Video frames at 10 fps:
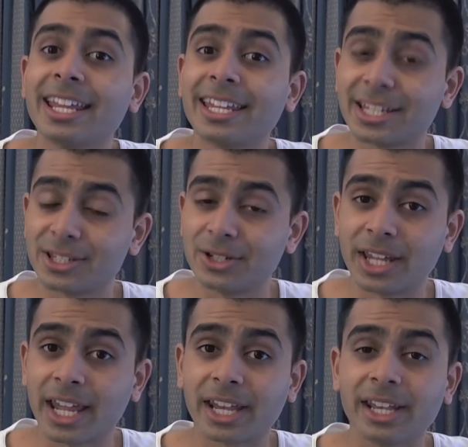Yes, you
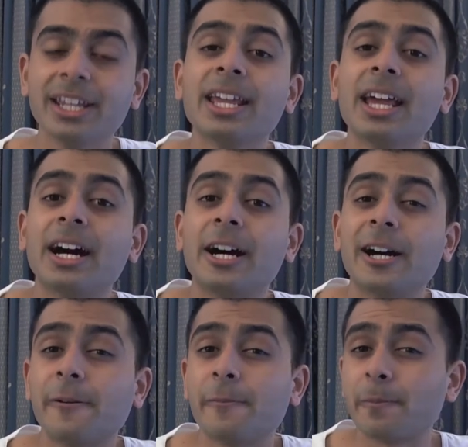can.
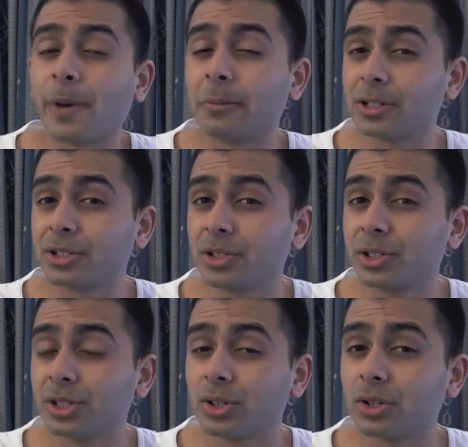Um, but I'm not too
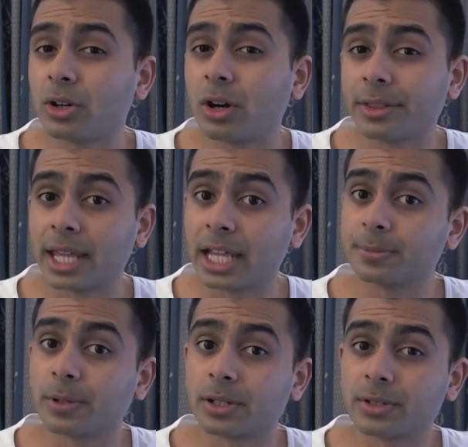sure on the
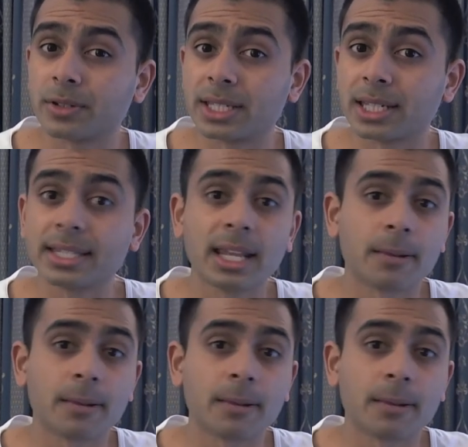Xbox 360.